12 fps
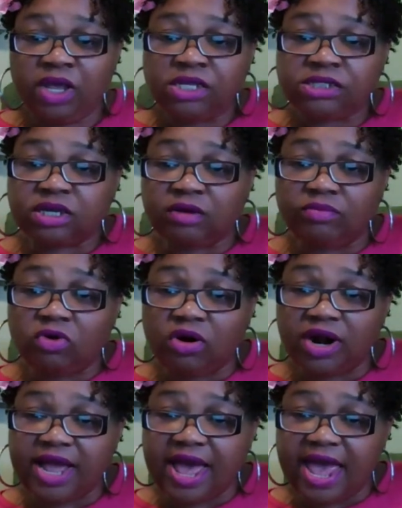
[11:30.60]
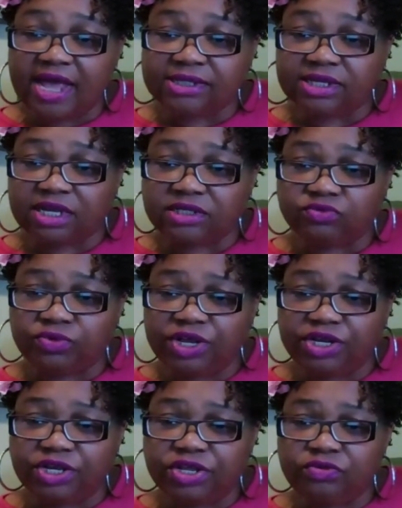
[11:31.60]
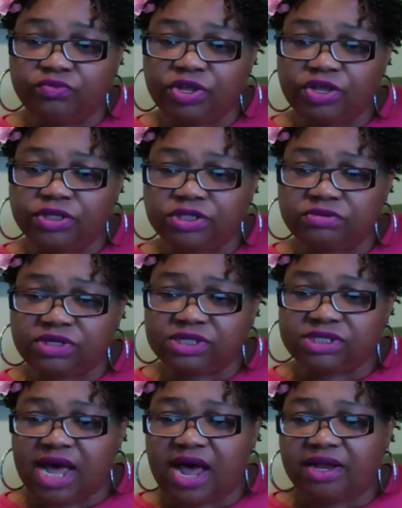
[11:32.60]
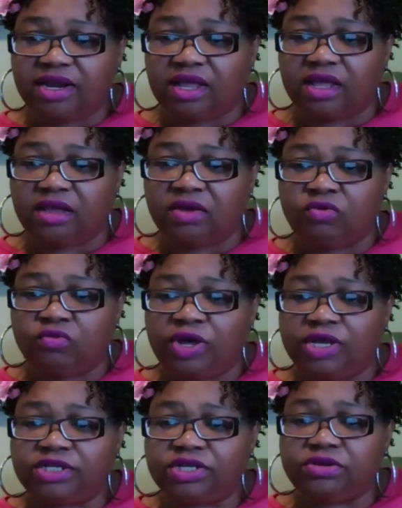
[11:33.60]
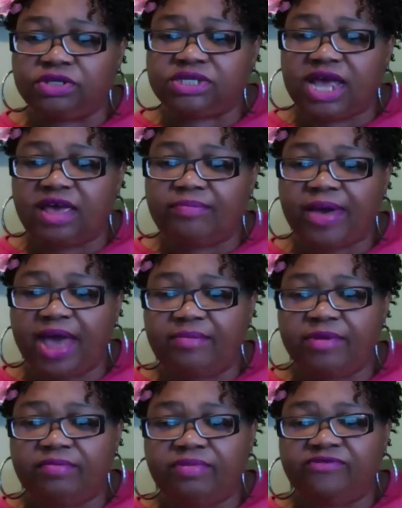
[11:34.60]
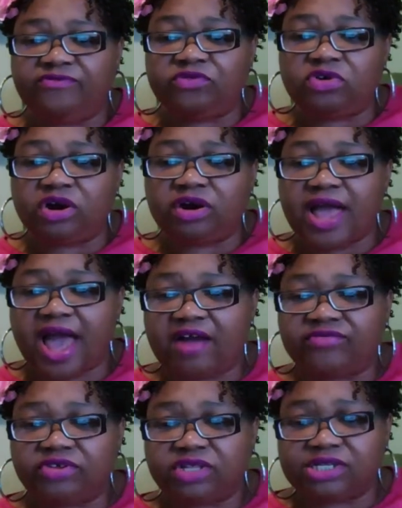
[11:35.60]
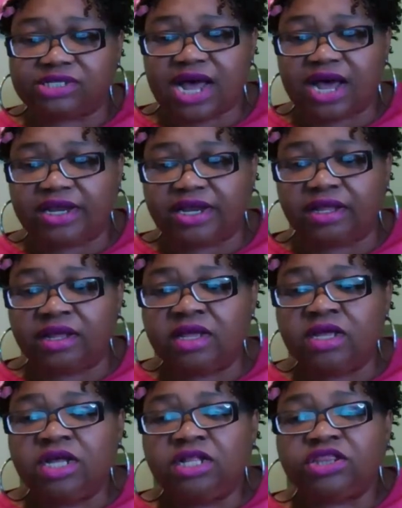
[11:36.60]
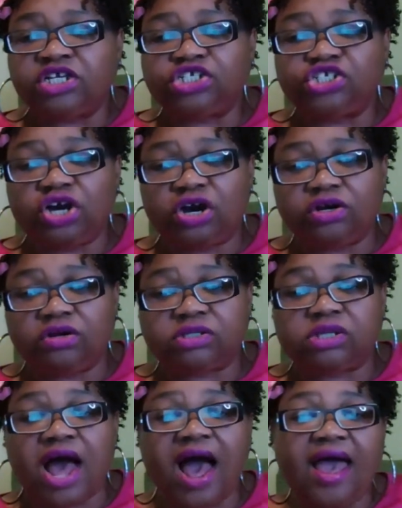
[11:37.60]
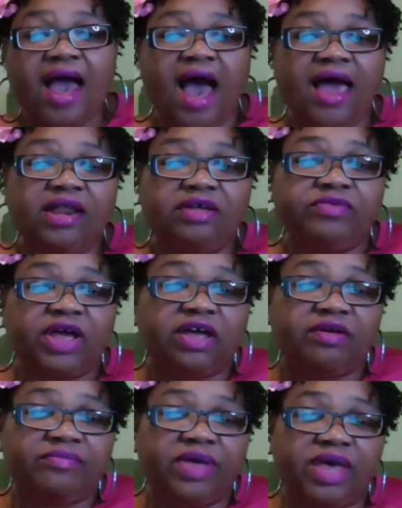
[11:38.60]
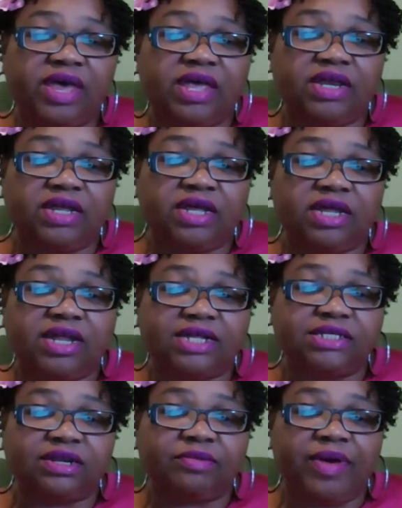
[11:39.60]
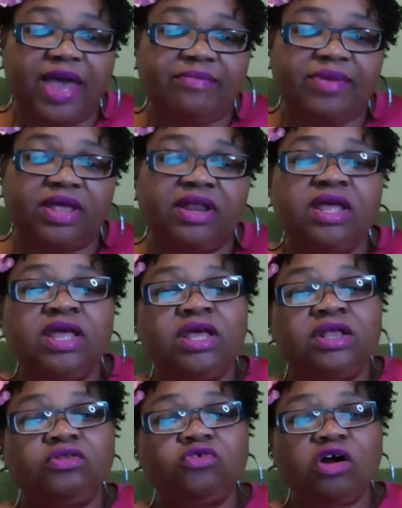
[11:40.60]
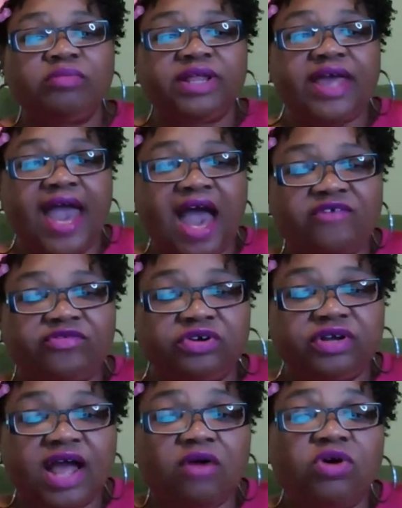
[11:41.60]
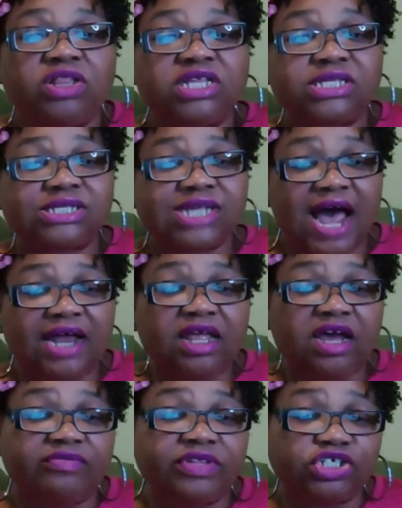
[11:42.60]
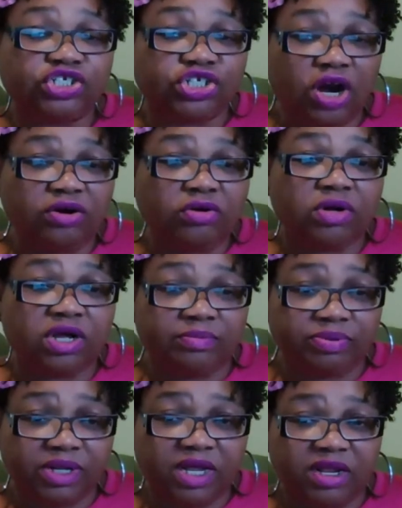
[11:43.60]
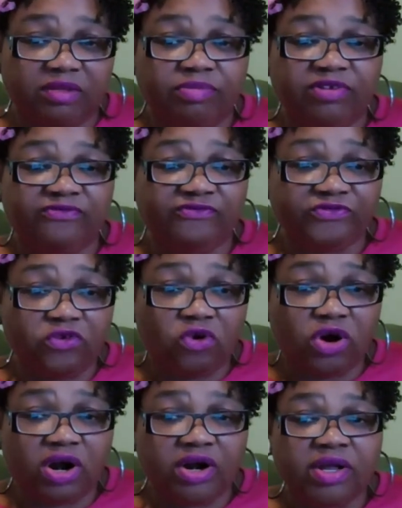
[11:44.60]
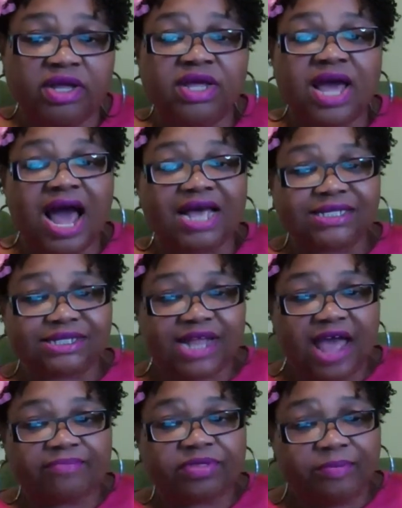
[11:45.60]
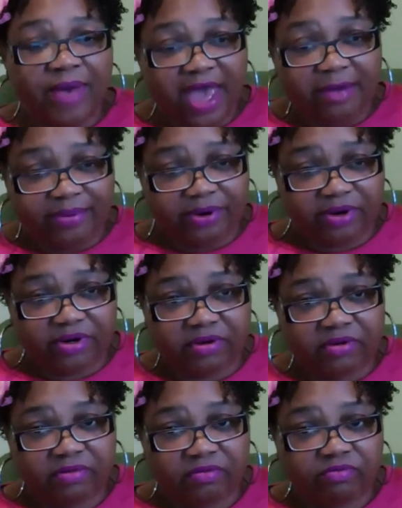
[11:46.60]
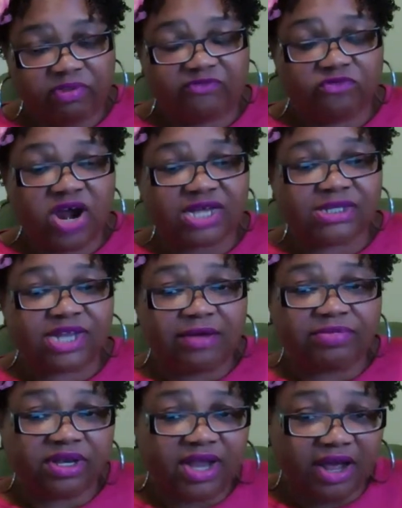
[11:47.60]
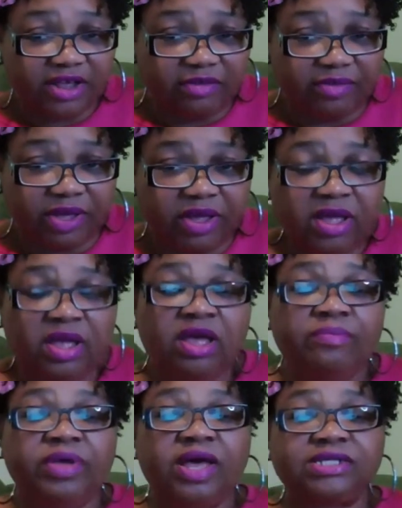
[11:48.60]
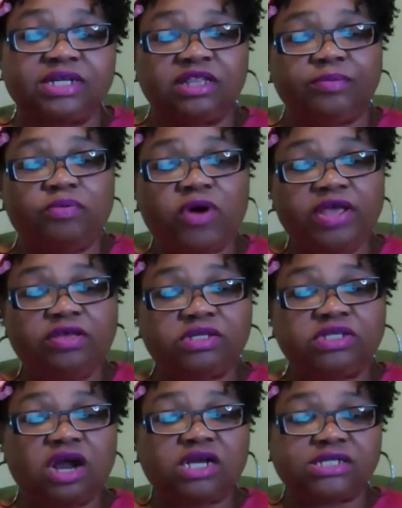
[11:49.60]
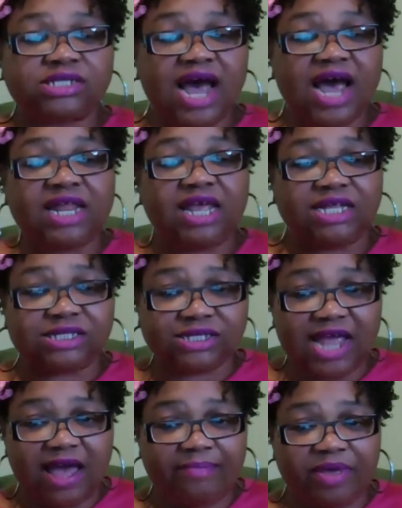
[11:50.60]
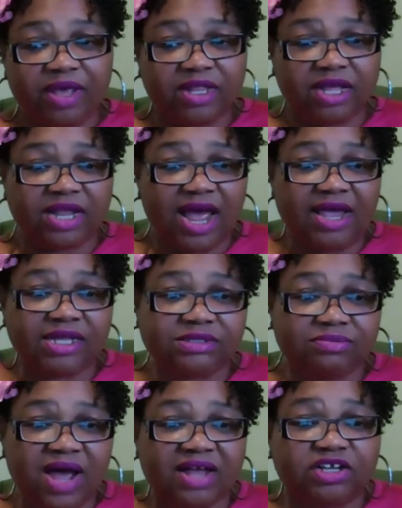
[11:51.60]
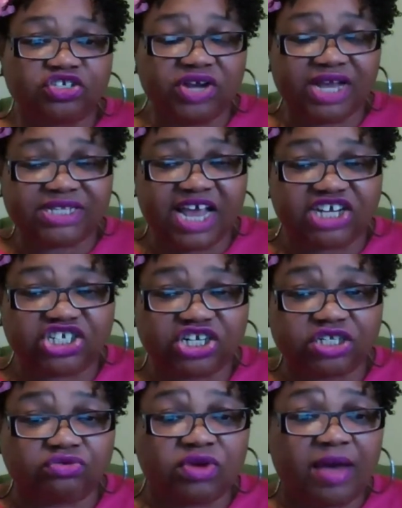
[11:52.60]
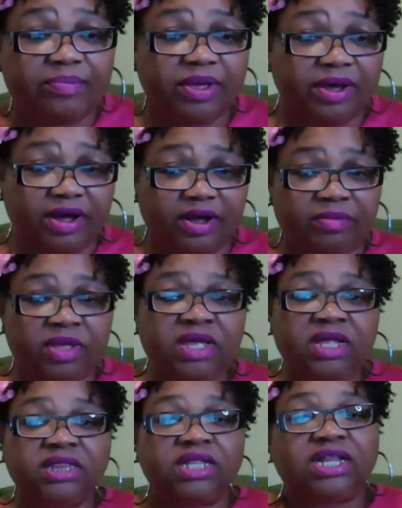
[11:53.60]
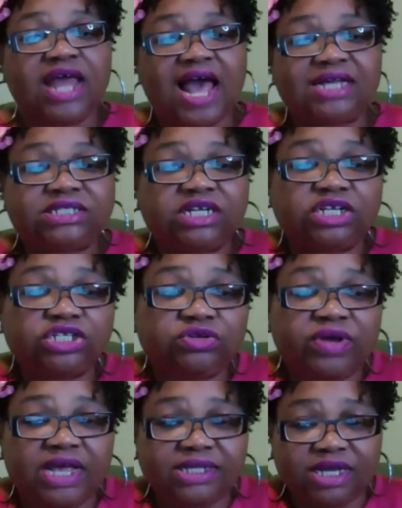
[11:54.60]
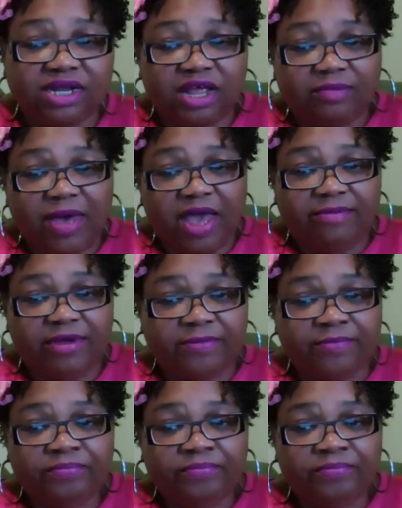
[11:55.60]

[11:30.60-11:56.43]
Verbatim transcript: So Mora A says, when do you, when you do a signing, when do you take payment before or after the signing? the journal. So I highly recommend collecting the payment normally after. Now I want the signing of the journal completed before I stamp the paper, before I stamp the document. Because at the point you start signing and stamping in the client's mind, the transaction is wrapping up. The last thing to do is collect payment.